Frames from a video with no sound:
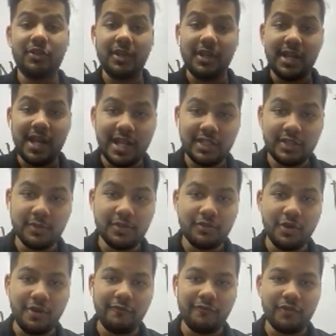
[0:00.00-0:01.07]
strategic
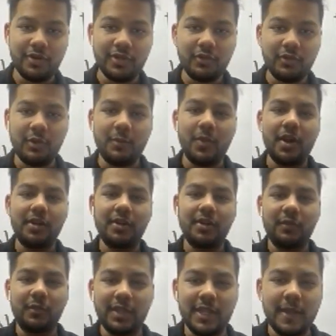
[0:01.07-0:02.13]
alliance with Tron first.
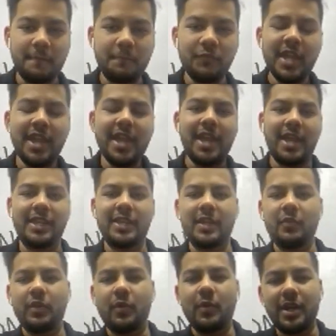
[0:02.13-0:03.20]
We partnered with them,
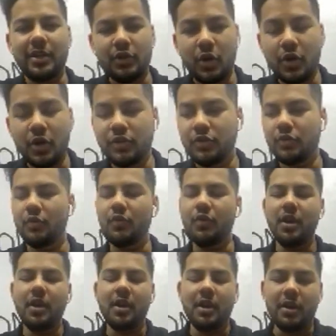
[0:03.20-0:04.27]
and then we went on
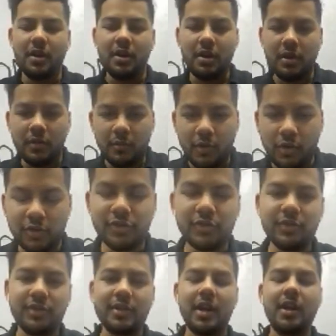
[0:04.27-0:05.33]
to
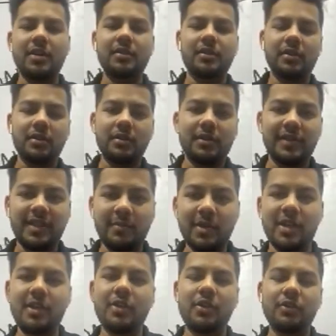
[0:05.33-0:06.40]
also start
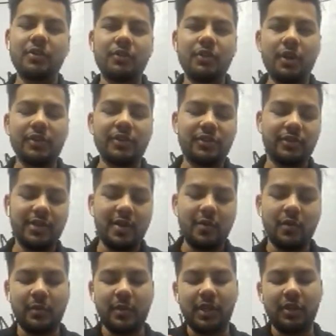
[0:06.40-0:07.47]
ZPAE on Tron. So that
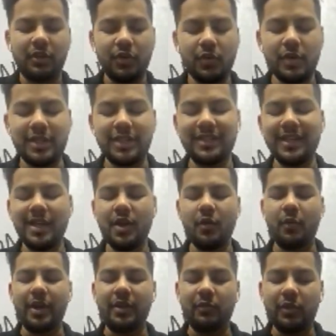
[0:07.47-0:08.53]
what we can do is
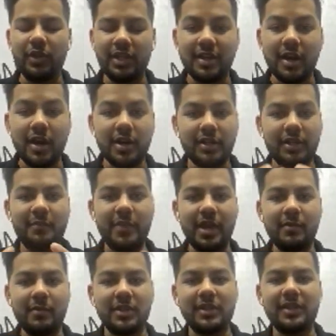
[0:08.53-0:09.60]
when we start the
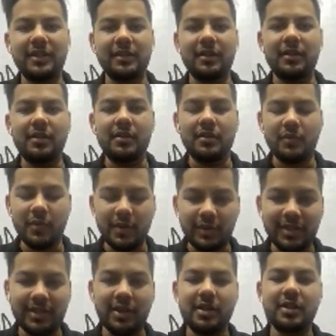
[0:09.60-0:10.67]
payments, when
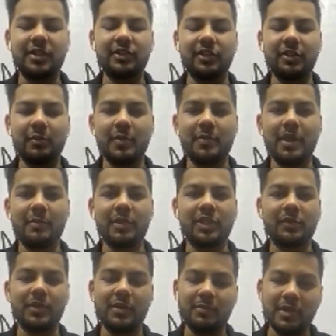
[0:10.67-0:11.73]
we start consumer payments,
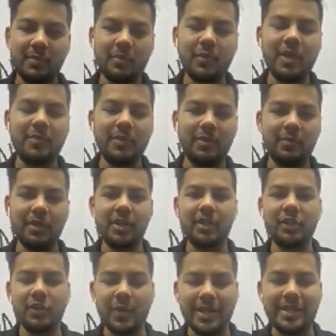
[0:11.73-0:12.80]
when people in
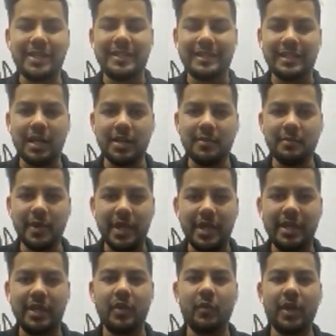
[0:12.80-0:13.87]
UAE start
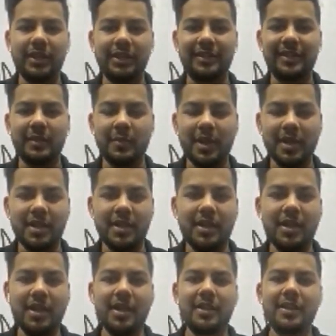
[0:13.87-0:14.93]
paying with ZPAE,
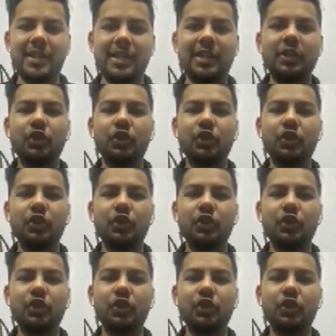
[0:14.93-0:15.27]
they can